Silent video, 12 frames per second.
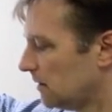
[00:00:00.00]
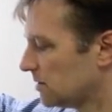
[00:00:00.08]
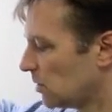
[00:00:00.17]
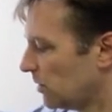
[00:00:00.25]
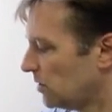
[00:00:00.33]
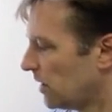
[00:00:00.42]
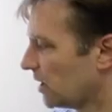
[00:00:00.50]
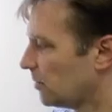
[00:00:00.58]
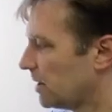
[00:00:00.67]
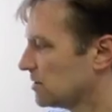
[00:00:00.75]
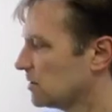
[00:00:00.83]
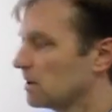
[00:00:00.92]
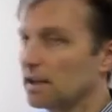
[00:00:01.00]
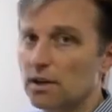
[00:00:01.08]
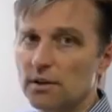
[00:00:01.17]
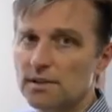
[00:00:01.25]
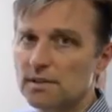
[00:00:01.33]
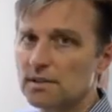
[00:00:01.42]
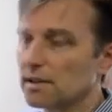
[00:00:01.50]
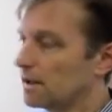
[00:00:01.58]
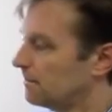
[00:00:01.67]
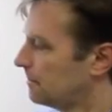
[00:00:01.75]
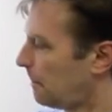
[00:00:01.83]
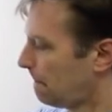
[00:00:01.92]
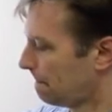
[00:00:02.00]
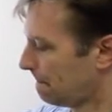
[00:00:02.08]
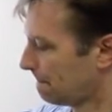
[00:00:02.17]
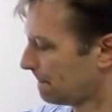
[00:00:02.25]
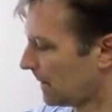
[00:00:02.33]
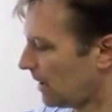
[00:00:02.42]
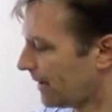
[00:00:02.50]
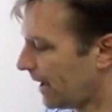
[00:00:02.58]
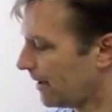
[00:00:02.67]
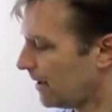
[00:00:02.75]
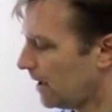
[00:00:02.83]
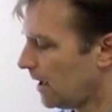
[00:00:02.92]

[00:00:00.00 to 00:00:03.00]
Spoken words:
So we do acupressure to increase the sleep. Okay,